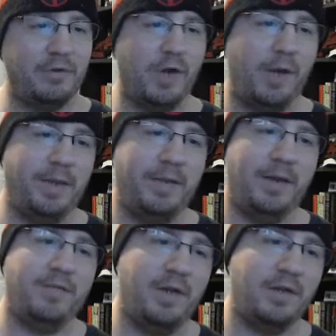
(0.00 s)
dropped, and then
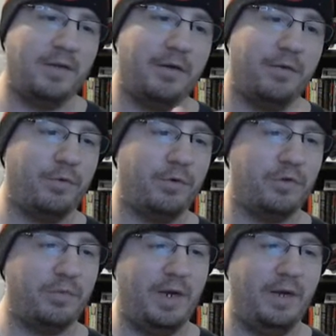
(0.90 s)
a few days later, of
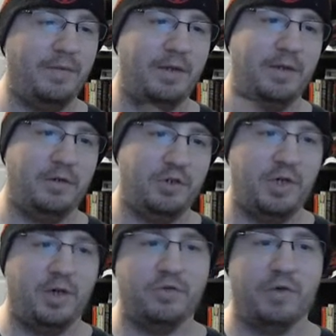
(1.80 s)
course, we got the
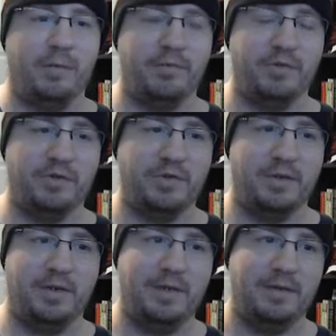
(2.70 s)
Shion dropped, which is,
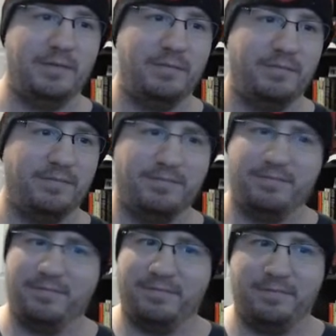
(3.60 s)
again,
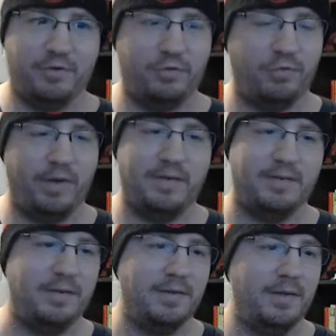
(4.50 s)

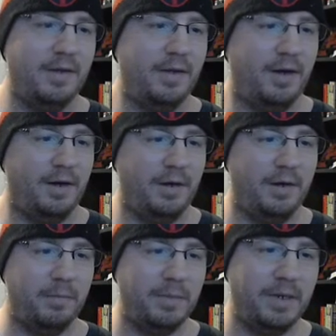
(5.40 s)
crazy.
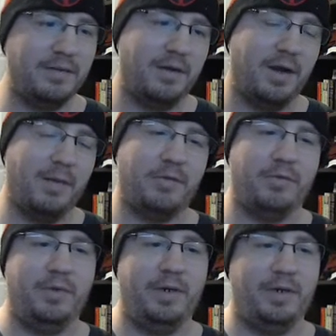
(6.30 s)
But let's talk about this real
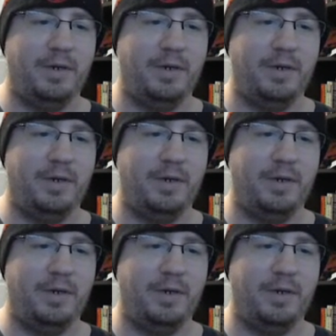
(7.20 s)
quick.